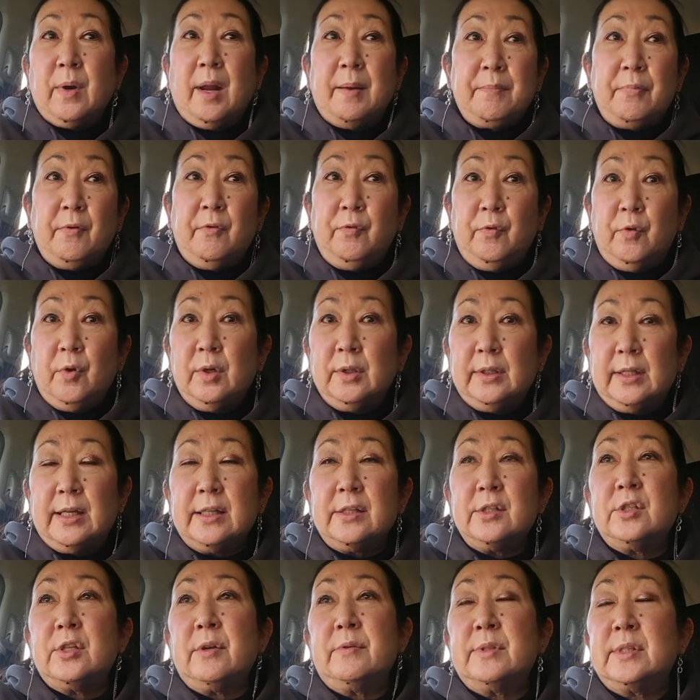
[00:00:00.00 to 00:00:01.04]
before
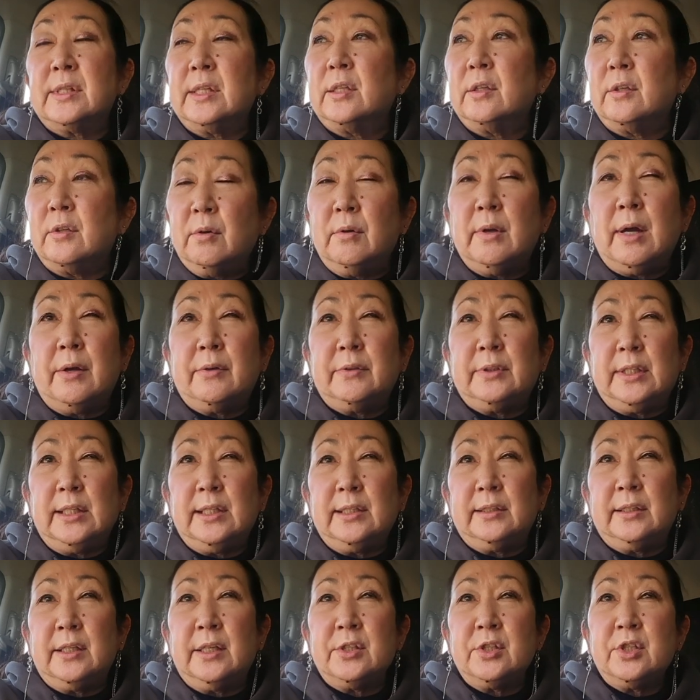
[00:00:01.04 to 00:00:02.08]
lunch. I was going to go out and
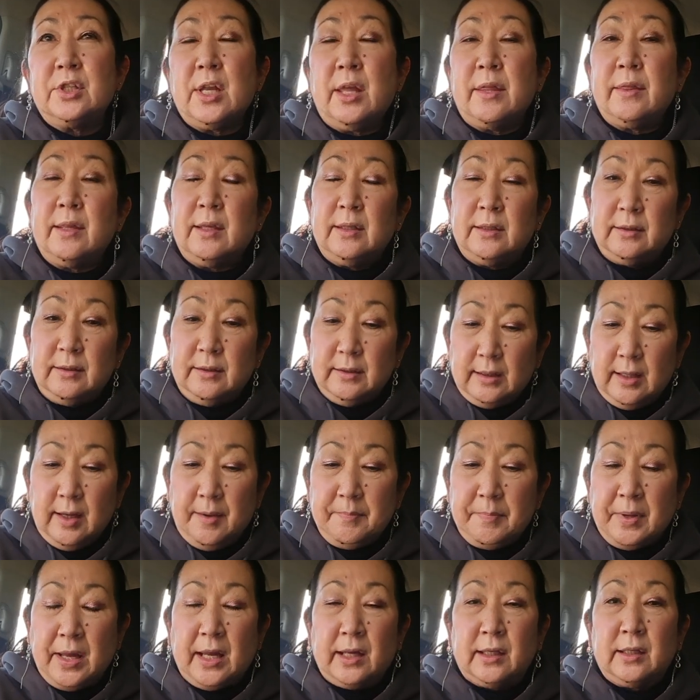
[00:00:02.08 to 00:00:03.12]
eat lunch and then
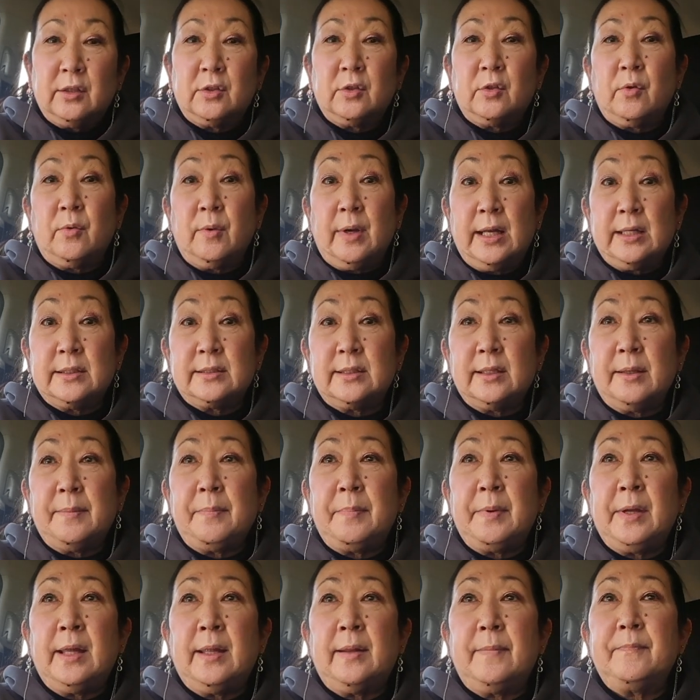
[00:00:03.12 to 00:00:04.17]
come back and correct it.
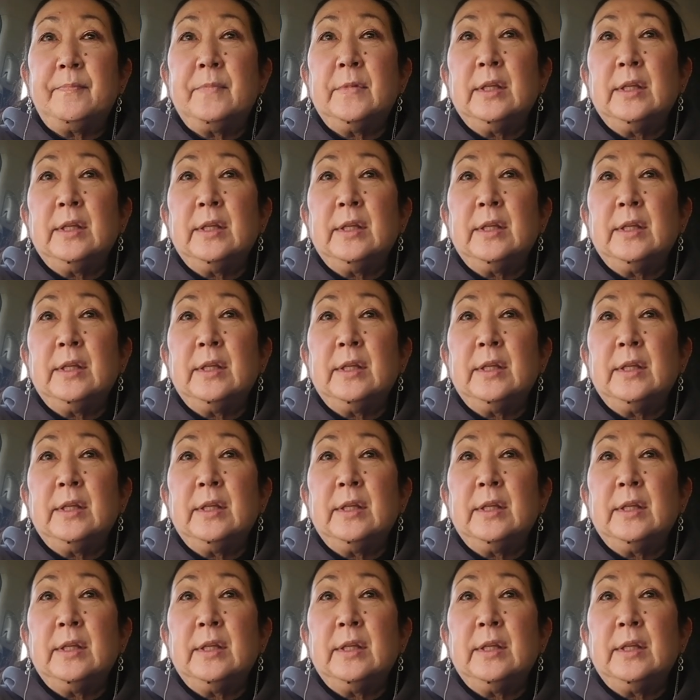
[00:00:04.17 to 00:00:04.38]
But